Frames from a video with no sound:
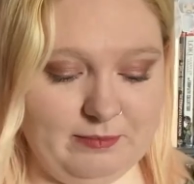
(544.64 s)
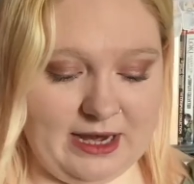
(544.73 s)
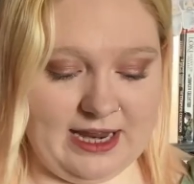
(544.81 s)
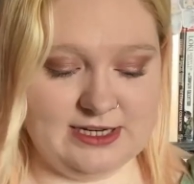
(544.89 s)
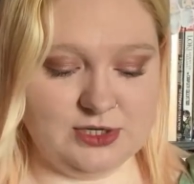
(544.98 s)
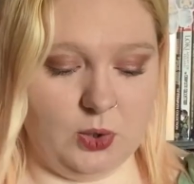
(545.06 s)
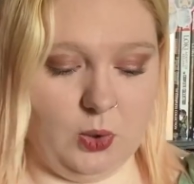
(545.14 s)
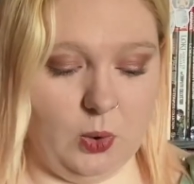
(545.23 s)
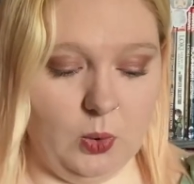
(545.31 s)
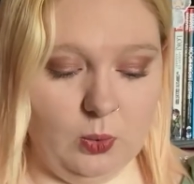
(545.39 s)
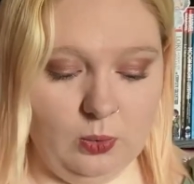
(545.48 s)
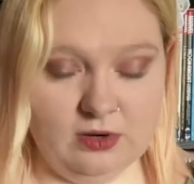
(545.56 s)
planned
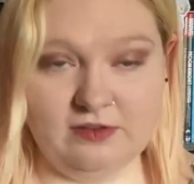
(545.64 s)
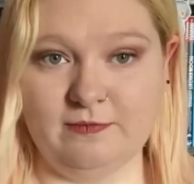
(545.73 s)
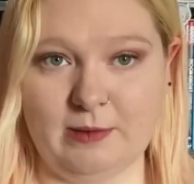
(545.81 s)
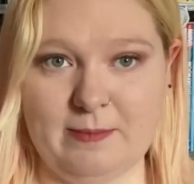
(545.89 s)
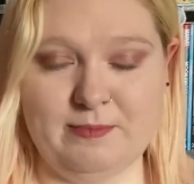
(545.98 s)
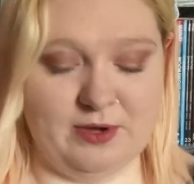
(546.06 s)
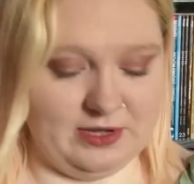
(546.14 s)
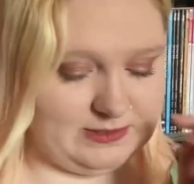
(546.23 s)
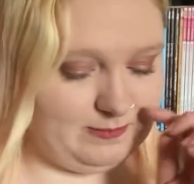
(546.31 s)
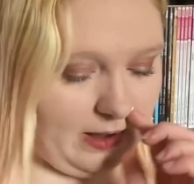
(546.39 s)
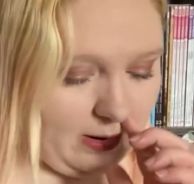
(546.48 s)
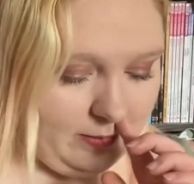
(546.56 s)
all of my books
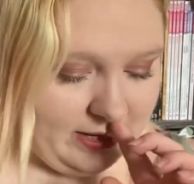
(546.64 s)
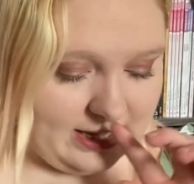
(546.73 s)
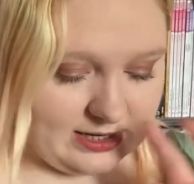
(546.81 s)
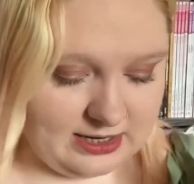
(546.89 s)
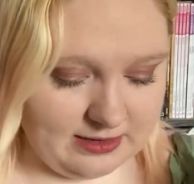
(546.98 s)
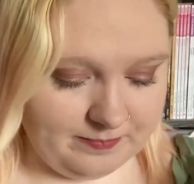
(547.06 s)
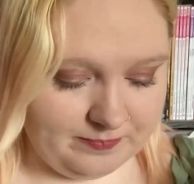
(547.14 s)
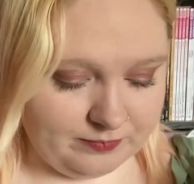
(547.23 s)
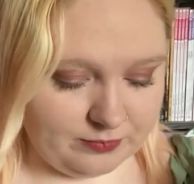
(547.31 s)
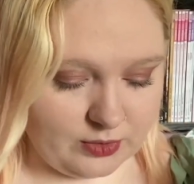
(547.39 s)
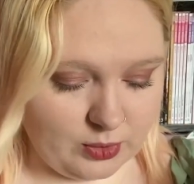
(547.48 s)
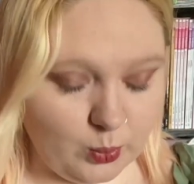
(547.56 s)
but we're gonna
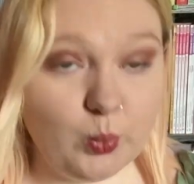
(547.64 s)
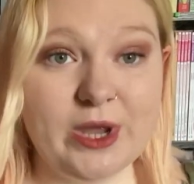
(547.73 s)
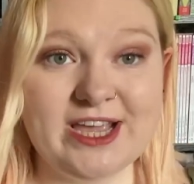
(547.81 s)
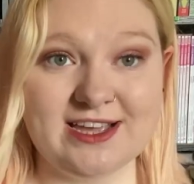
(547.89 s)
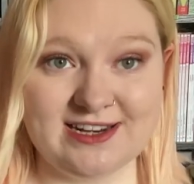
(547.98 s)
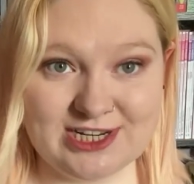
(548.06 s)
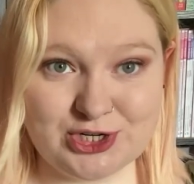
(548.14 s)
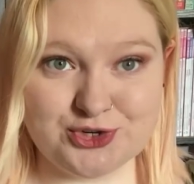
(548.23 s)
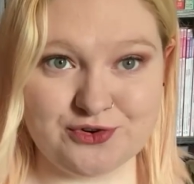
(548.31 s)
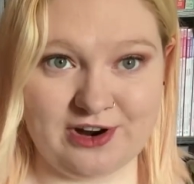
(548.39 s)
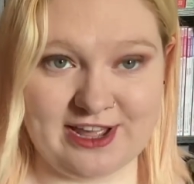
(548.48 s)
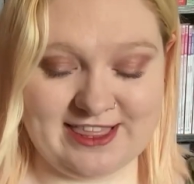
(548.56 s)
we're gonna
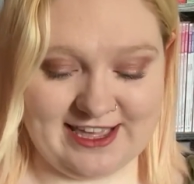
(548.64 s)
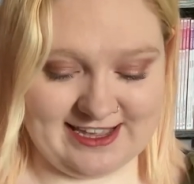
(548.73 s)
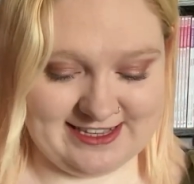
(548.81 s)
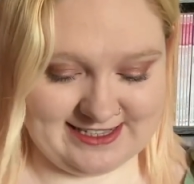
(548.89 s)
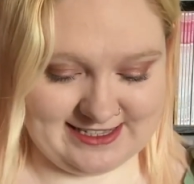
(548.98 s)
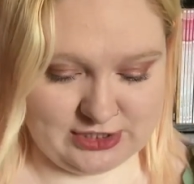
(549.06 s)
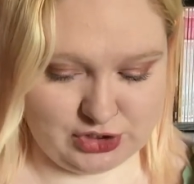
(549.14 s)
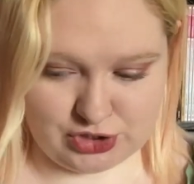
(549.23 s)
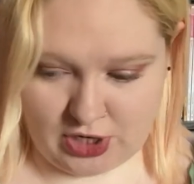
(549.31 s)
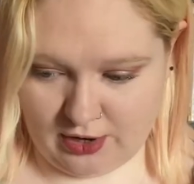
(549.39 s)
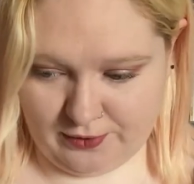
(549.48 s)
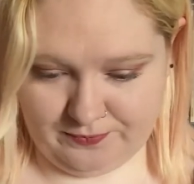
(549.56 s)
try this
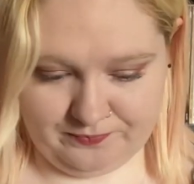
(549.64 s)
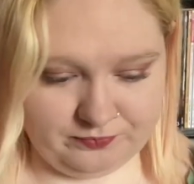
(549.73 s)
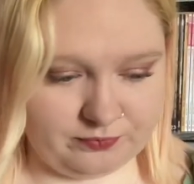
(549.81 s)
so